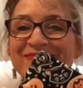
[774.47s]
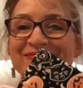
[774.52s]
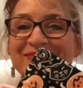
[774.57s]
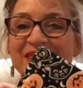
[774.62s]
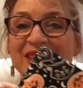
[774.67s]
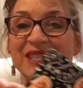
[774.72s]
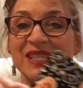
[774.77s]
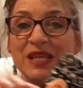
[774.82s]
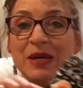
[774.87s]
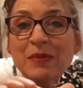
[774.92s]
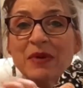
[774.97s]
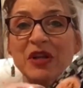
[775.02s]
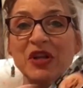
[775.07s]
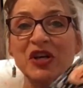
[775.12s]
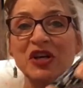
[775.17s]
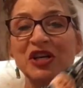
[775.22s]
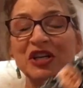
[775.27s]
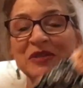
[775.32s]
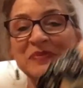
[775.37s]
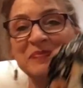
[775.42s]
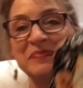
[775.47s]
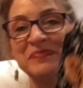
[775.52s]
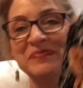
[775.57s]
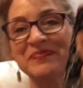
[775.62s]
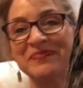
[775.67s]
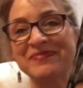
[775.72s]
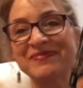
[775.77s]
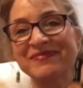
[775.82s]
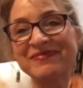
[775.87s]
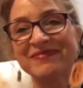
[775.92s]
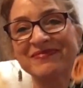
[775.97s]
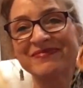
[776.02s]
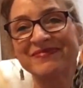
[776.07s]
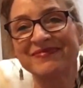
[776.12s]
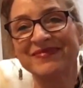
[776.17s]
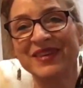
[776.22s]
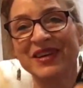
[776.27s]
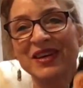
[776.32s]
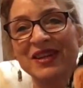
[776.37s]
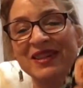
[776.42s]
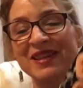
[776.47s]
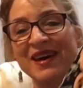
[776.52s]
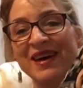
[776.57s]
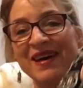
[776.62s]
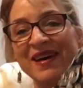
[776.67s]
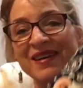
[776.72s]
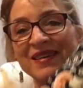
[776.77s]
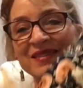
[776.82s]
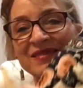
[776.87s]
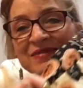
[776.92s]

It's coming along. Look at that.